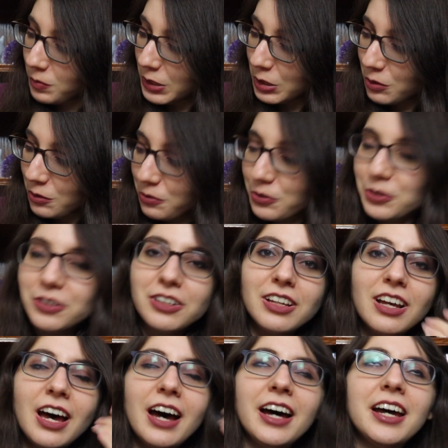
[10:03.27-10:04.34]

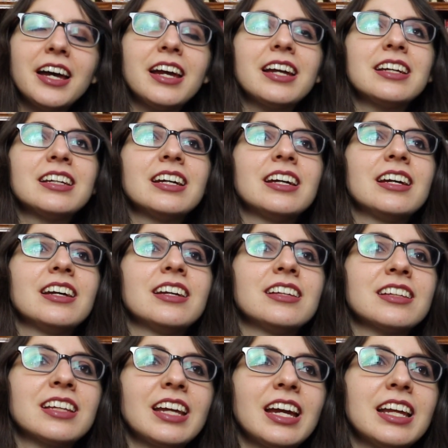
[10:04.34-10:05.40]
beautiful. I,
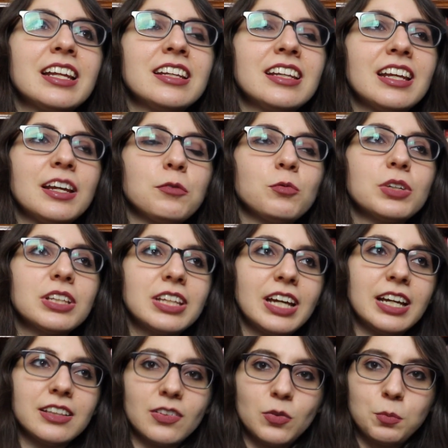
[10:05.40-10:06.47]
again, really
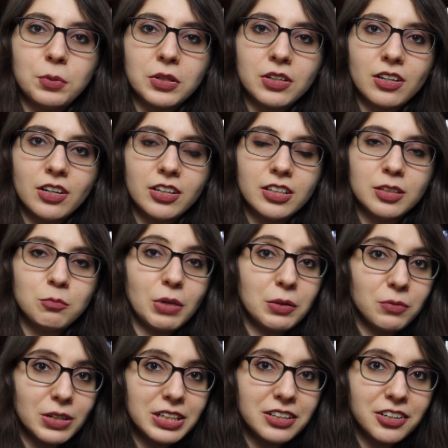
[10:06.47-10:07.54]
had this book on my
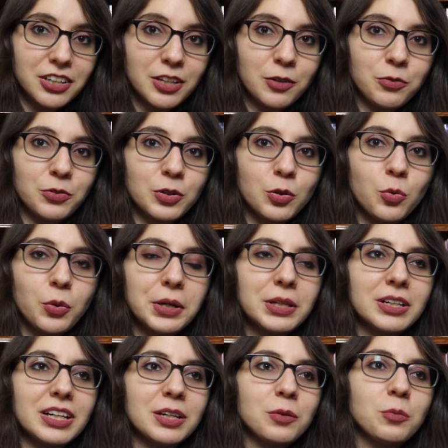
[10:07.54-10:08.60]
radar for
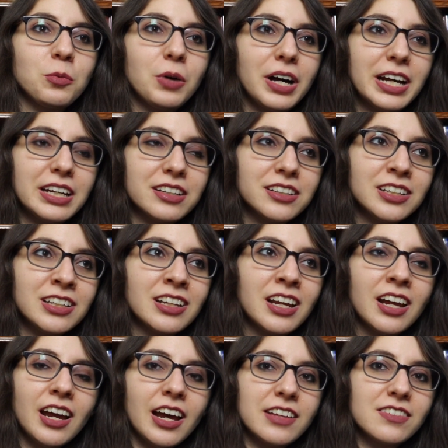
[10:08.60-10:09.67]
quite a while.
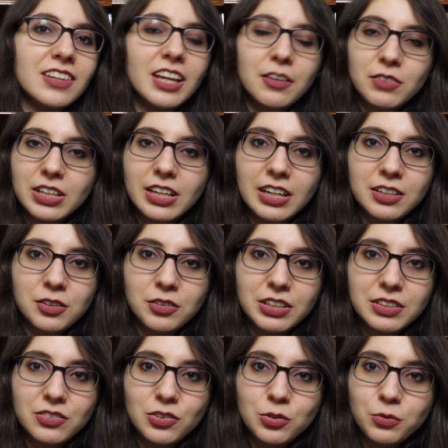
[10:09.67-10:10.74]
I still haven't gotten
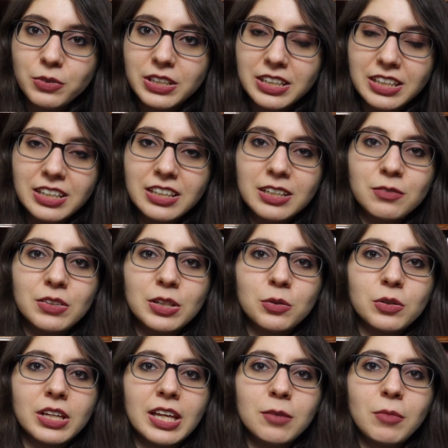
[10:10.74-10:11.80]
around to reading it, even though
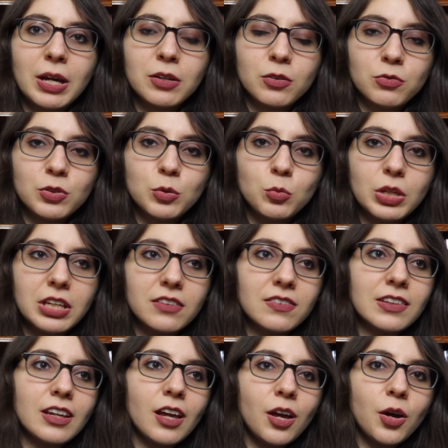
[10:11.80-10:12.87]
it came out a few
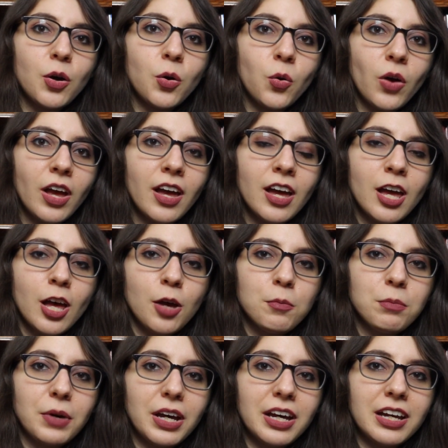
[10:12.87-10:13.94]
weeks ago.
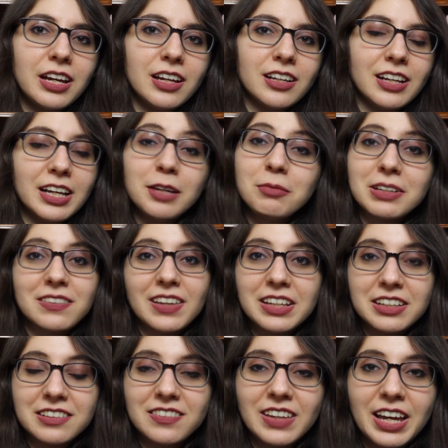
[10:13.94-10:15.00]
But I am
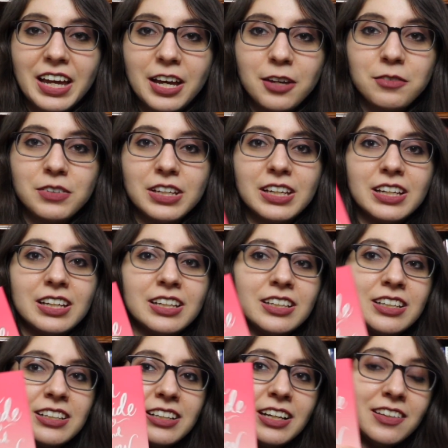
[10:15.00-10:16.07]
excited to have
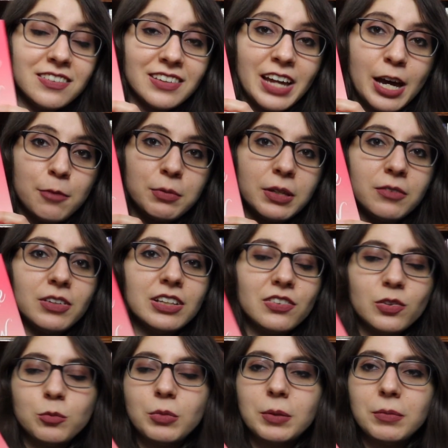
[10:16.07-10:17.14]
a nice copy of it,
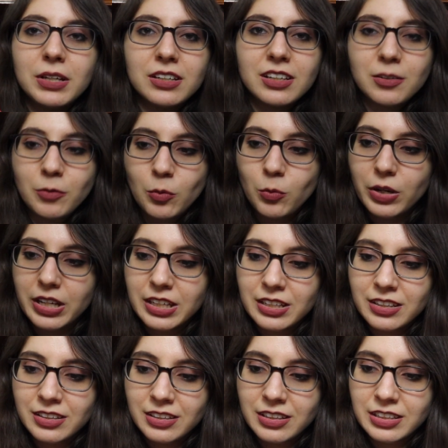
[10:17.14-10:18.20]
so maybe I'll give
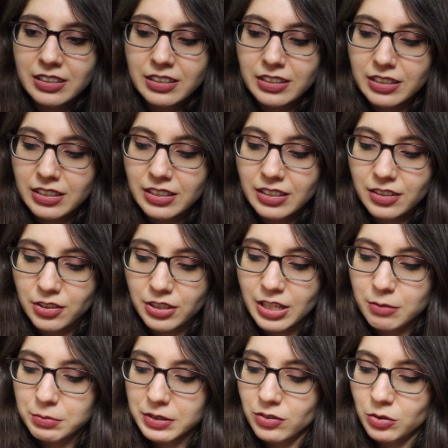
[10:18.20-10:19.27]
away the other
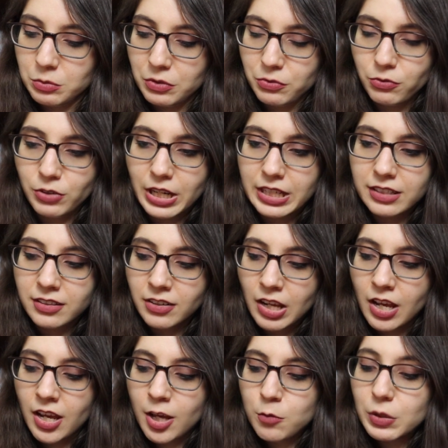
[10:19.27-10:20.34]
copy to a friend.
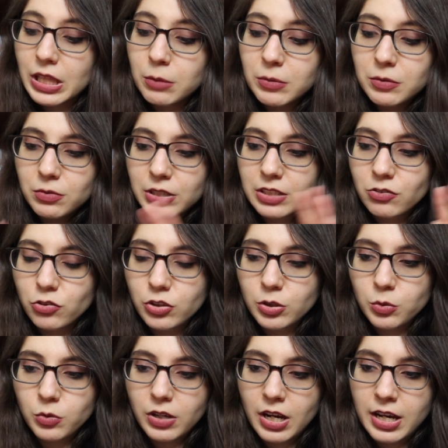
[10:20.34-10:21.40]
But let me read
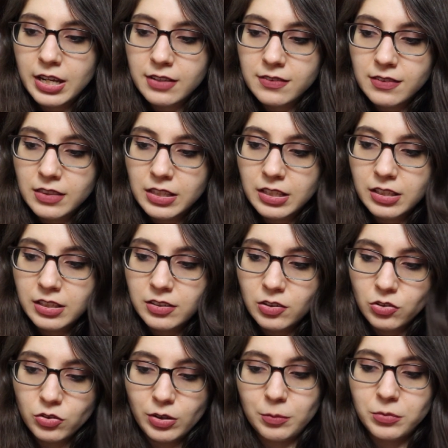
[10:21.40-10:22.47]
you guys the
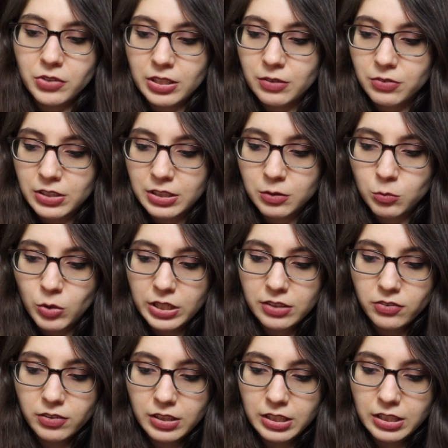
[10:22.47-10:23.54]
description. If you didn't
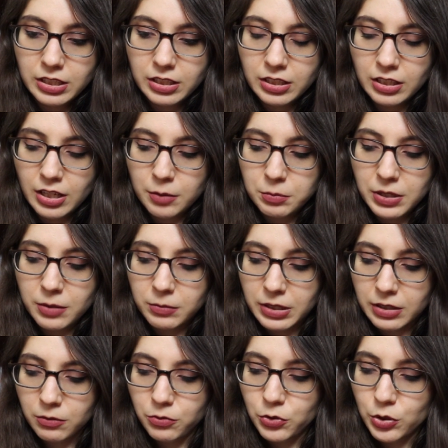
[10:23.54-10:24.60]
watch the
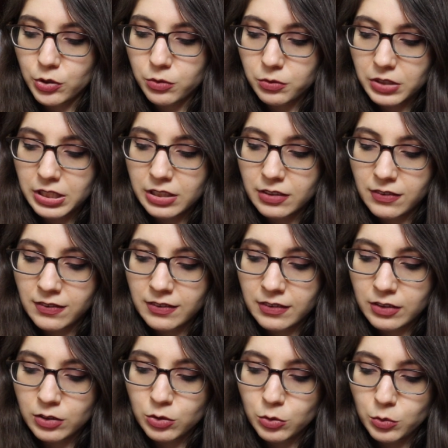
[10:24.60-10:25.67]
upcoming fall reads,
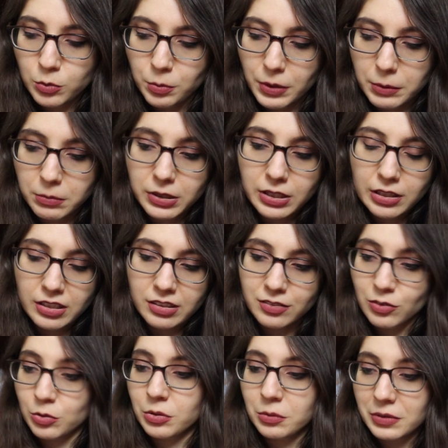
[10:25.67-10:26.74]
you probably
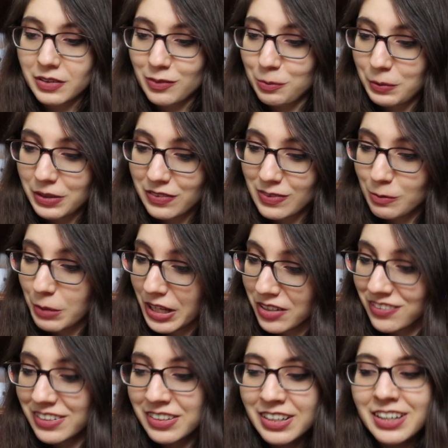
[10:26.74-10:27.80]
don't know what this book is
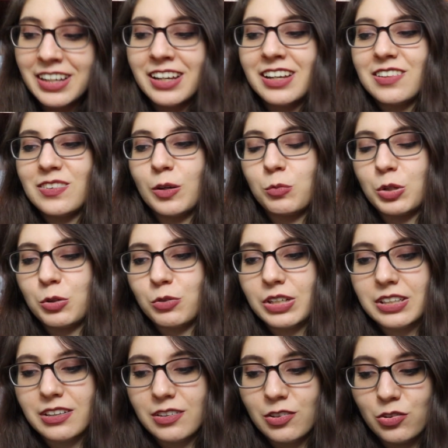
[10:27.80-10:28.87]
about. So I'm going to
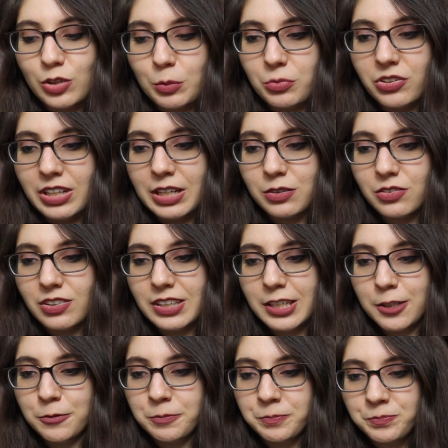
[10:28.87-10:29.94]
read the description out to
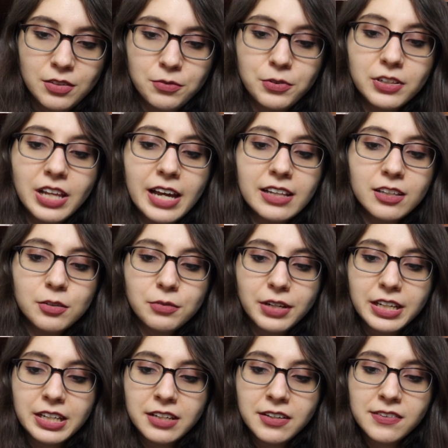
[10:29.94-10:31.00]
you. For Lila
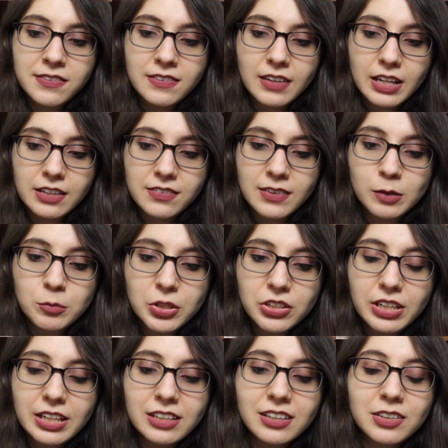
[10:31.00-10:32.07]
Reyes, a summer in
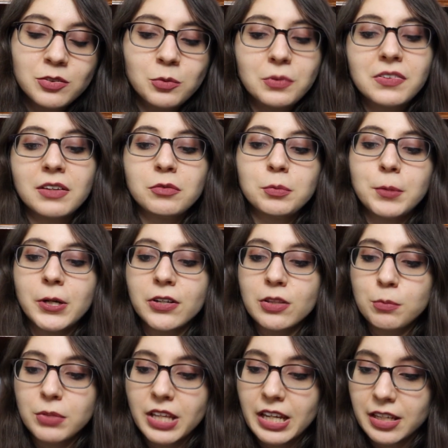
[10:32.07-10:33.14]
England was never part of the
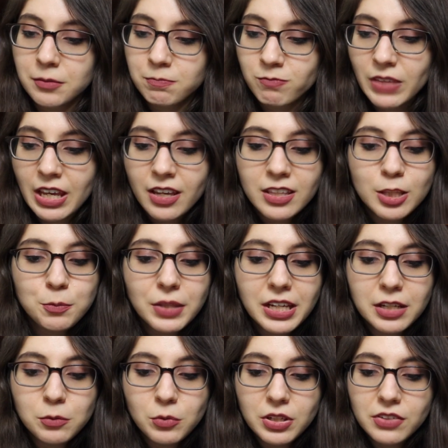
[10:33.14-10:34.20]
plan. The
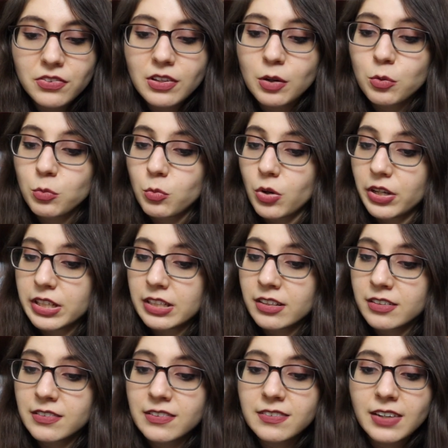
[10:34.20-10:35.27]
plan was 1.
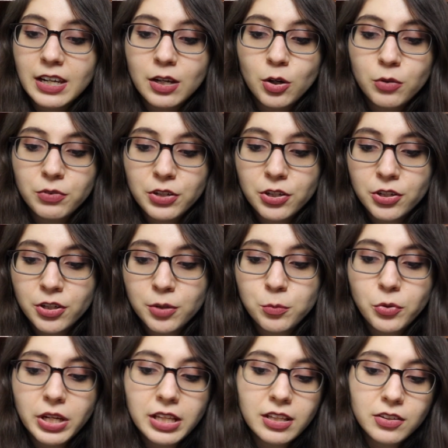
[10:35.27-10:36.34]
To take over her
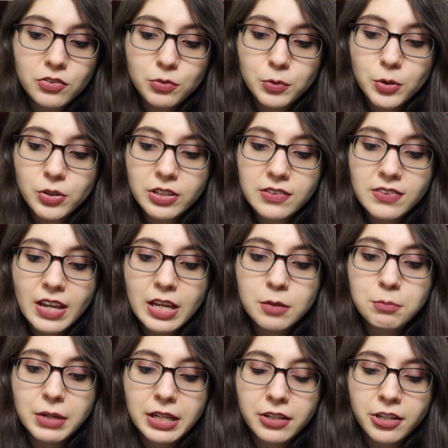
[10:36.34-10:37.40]
abuela's role as
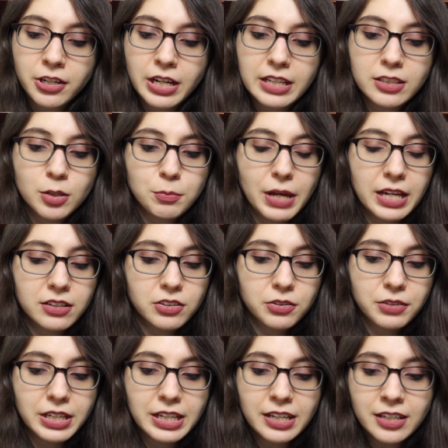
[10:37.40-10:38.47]
head baker at their
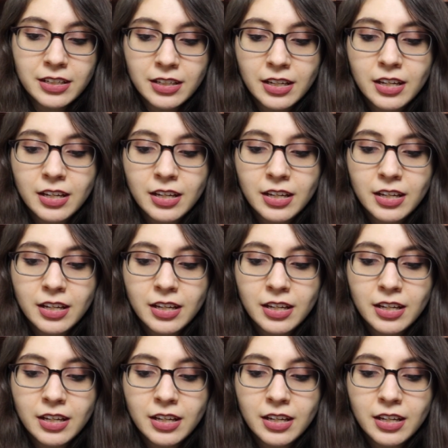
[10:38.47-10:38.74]
panderia,